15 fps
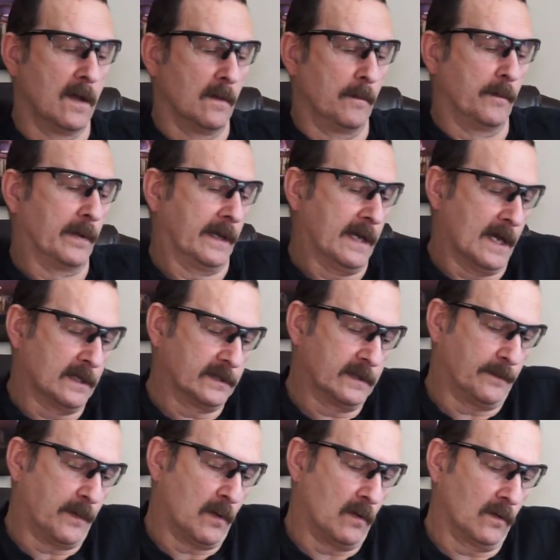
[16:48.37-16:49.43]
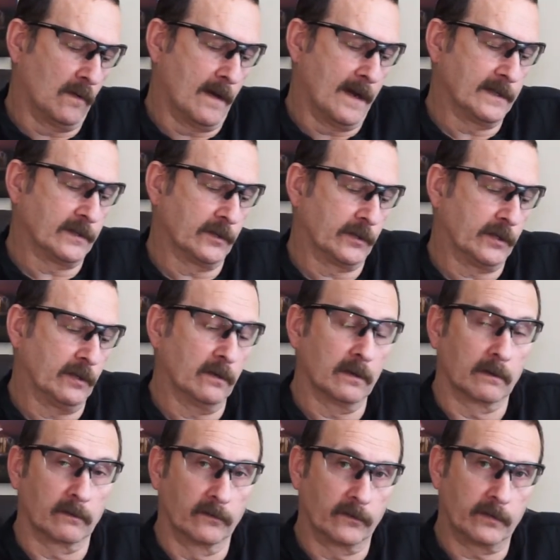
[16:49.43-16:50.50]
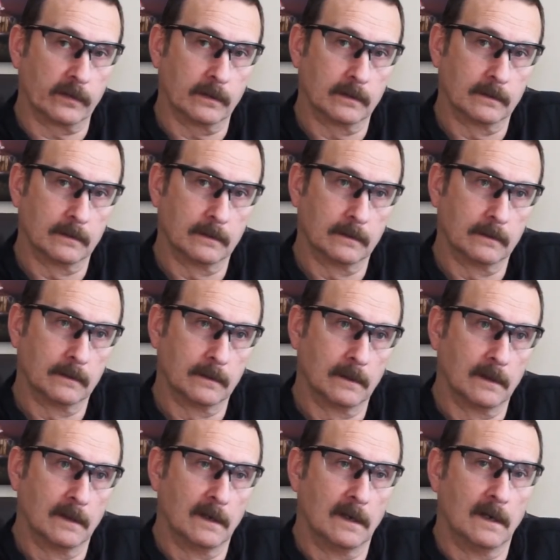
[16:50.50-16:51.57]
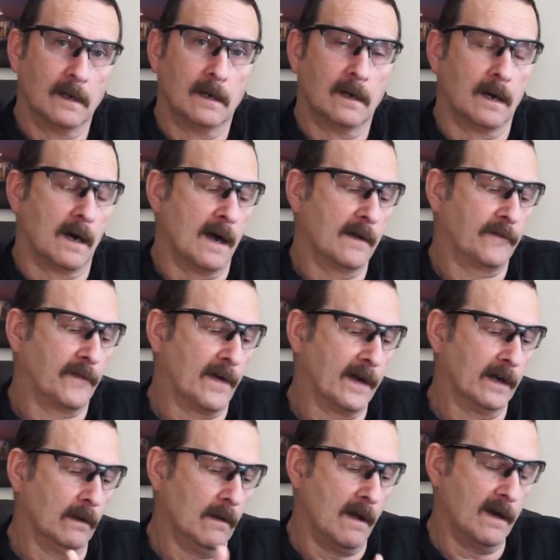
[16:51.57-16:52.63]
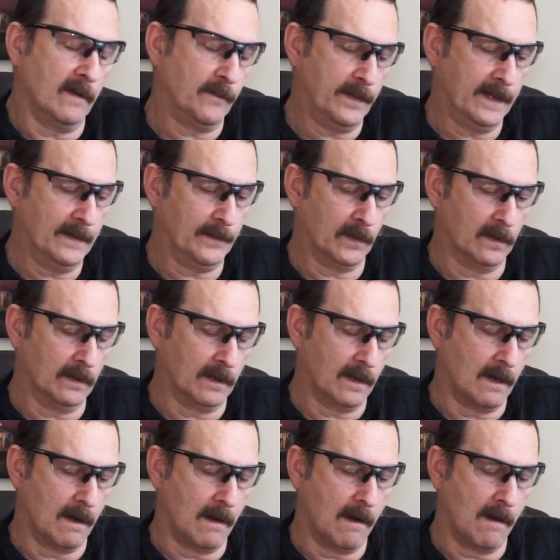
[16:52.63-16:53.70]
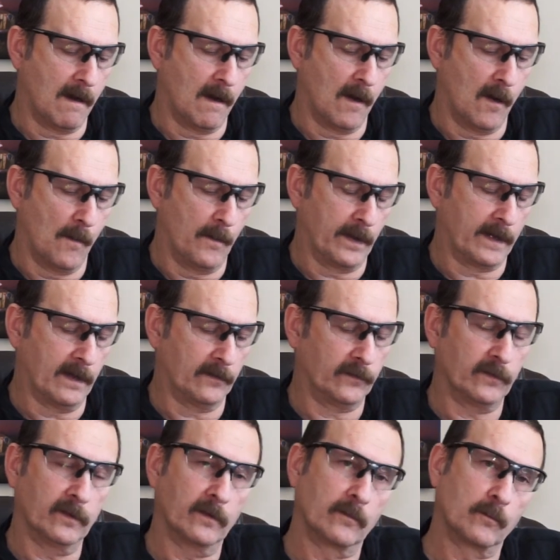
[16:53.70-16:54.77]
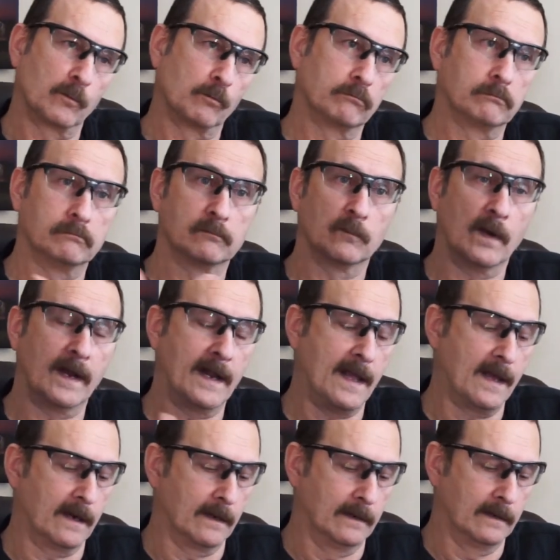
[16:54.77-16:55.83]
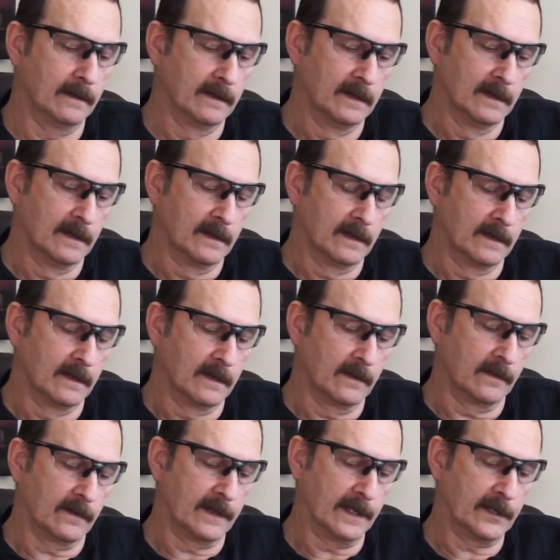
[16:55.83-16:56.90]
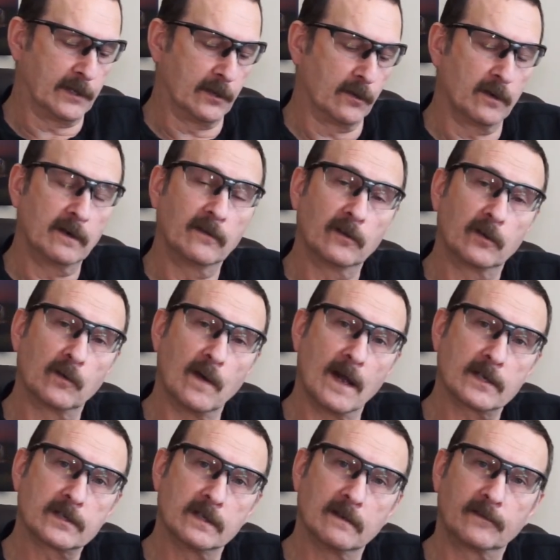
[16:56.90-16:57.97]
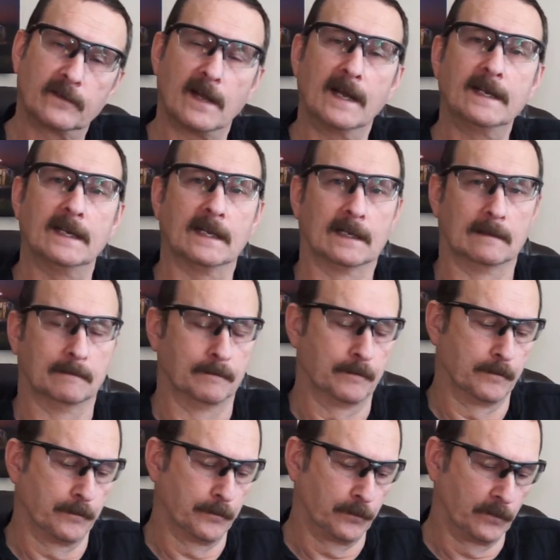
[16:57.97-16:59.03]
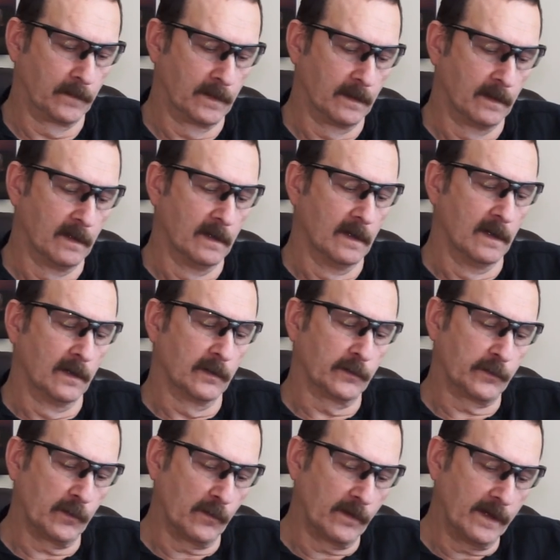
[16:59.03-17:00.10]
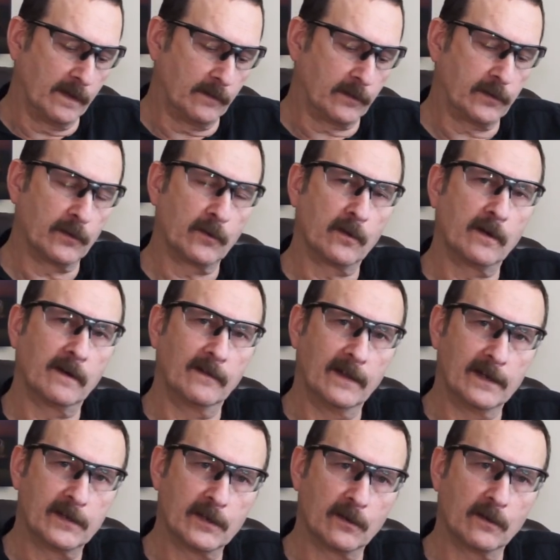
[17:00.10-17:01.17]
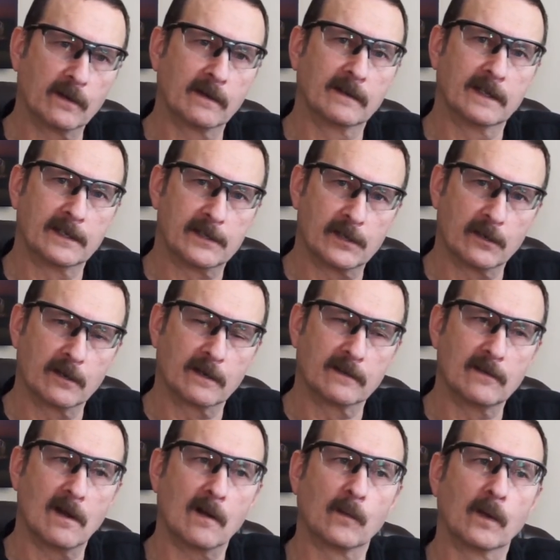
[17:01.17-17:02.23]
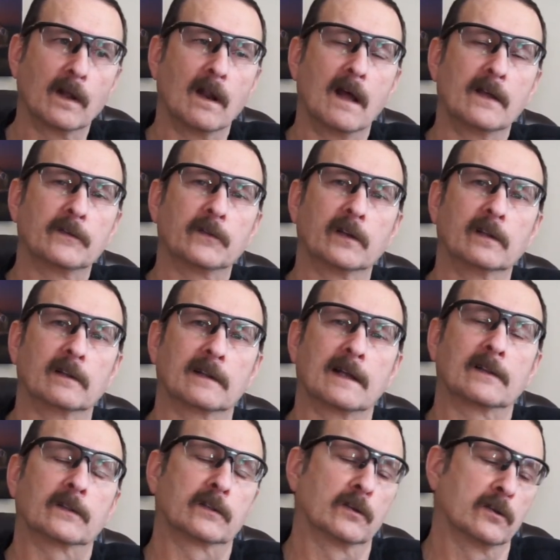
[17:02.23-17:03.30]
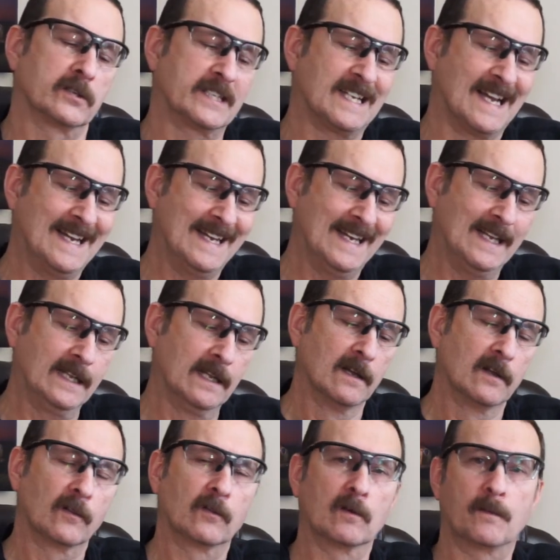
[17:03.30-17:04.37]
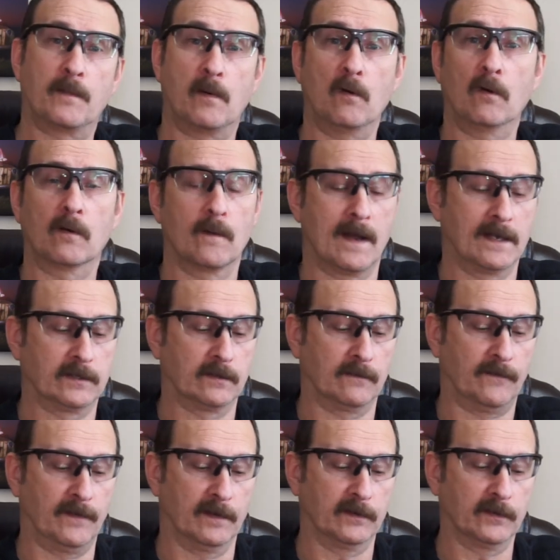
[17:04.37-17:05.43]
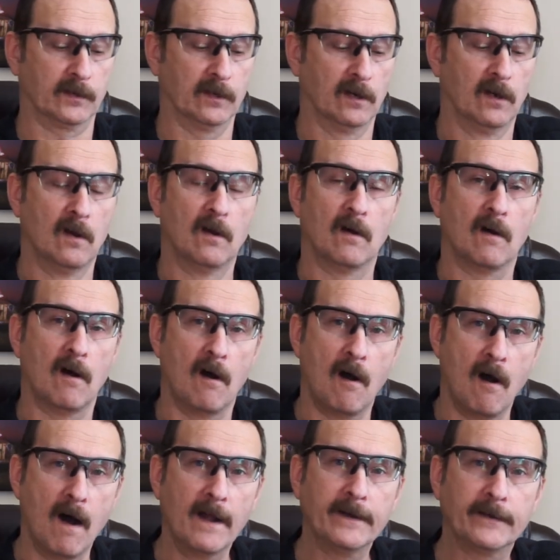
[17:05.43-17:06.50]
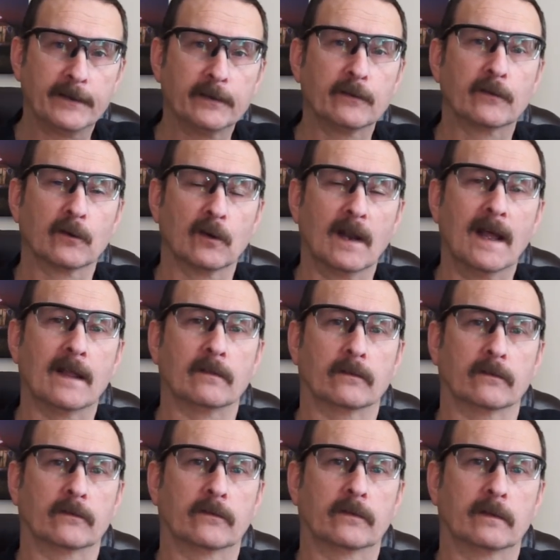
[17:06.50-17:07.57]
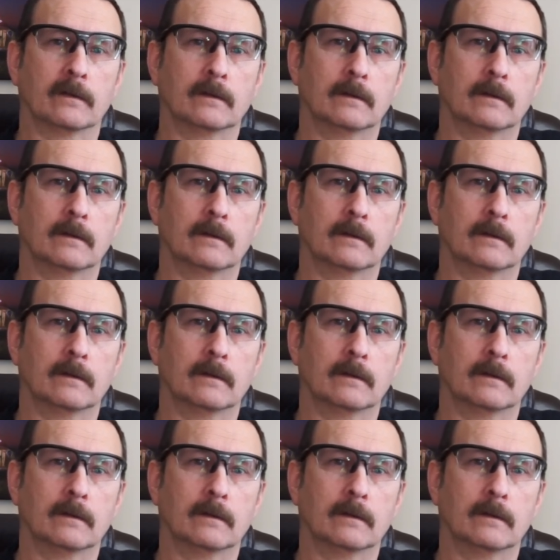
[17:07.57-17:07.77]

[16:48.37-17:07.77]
because the polarizer turns, I find a lot of people, because they're right-handed, they turn in the direction of tightening. So they turn and they turn and they turn and not realizing that they're tightening their polarizer filter onto their lens.